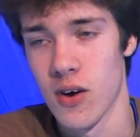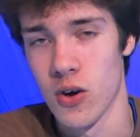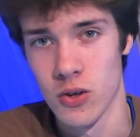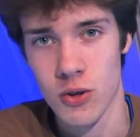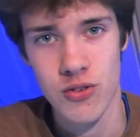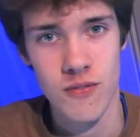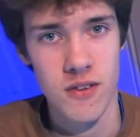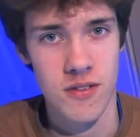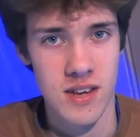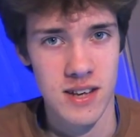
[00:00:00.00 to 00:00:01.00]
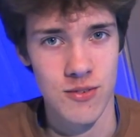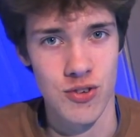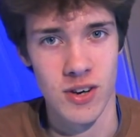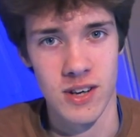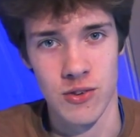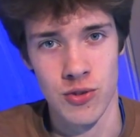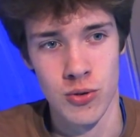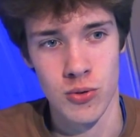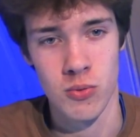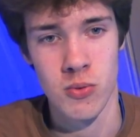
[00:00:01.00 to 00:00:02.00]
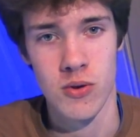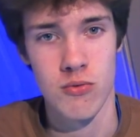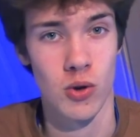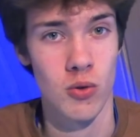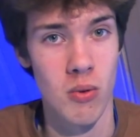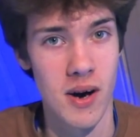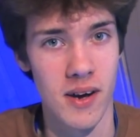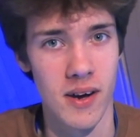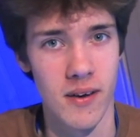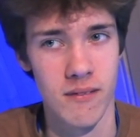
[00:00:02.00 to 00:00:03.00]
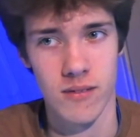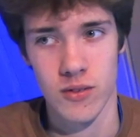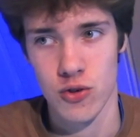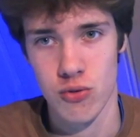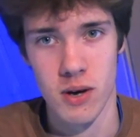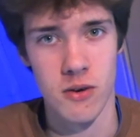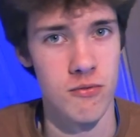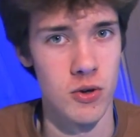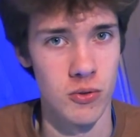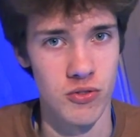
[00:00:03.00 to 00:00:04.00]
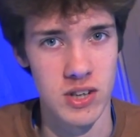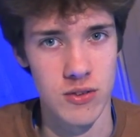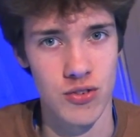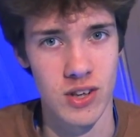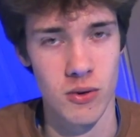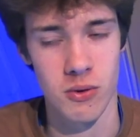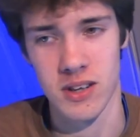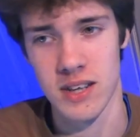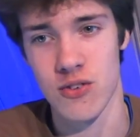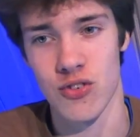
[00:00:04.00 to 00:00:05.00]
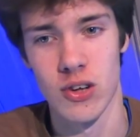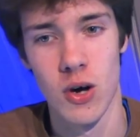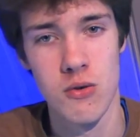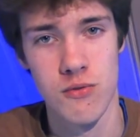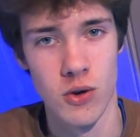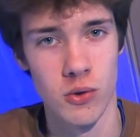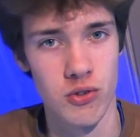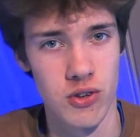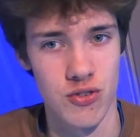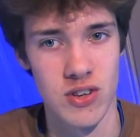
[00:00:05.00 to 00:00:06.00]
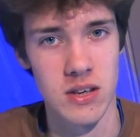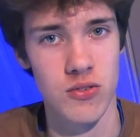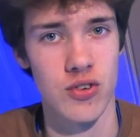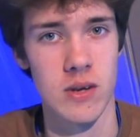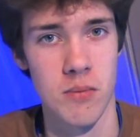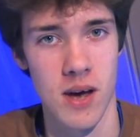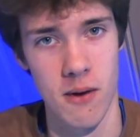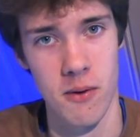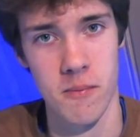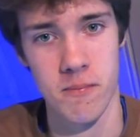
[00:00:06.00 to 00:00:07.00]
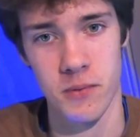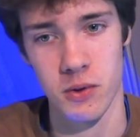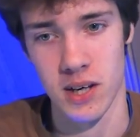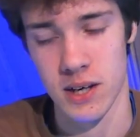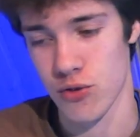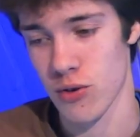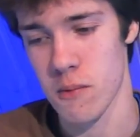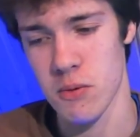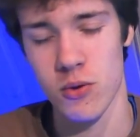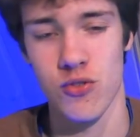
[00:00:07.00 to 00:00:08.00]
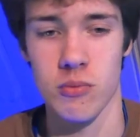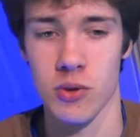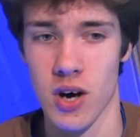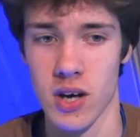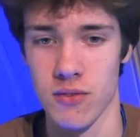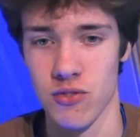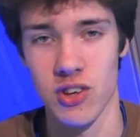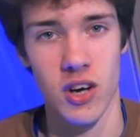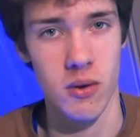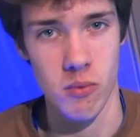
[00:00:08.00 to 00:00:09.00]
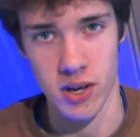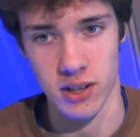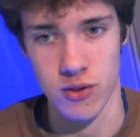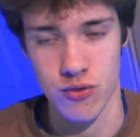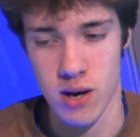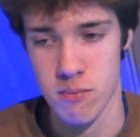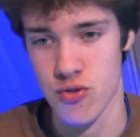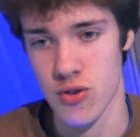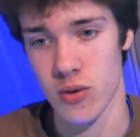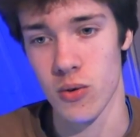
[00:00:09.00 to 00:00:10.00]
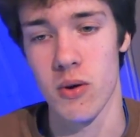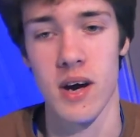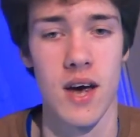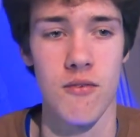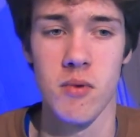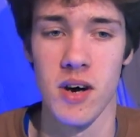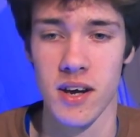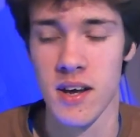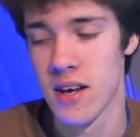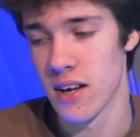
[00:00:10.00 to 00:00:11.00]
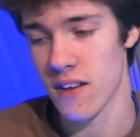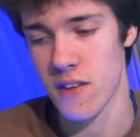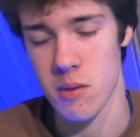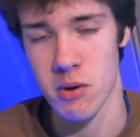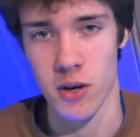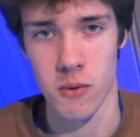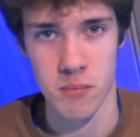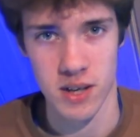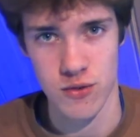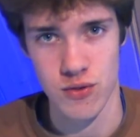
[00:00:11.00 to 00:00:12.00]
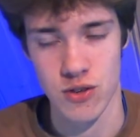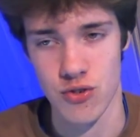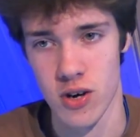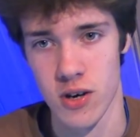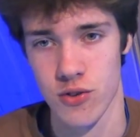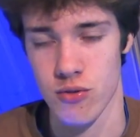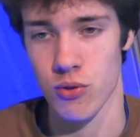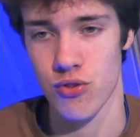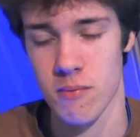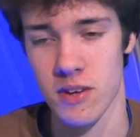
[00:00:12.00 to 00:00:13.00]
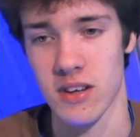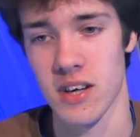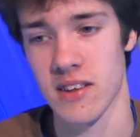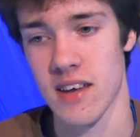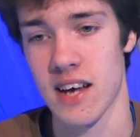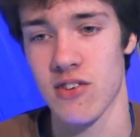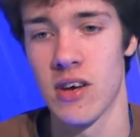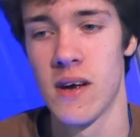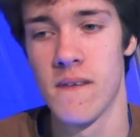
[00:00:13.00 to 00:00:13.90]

a lot of the things that I do require 12 volt DC, or at least low voltage DC power. Okay, so I build some kind of DIY contraption, or I have my lithium ion battery charger or something like that,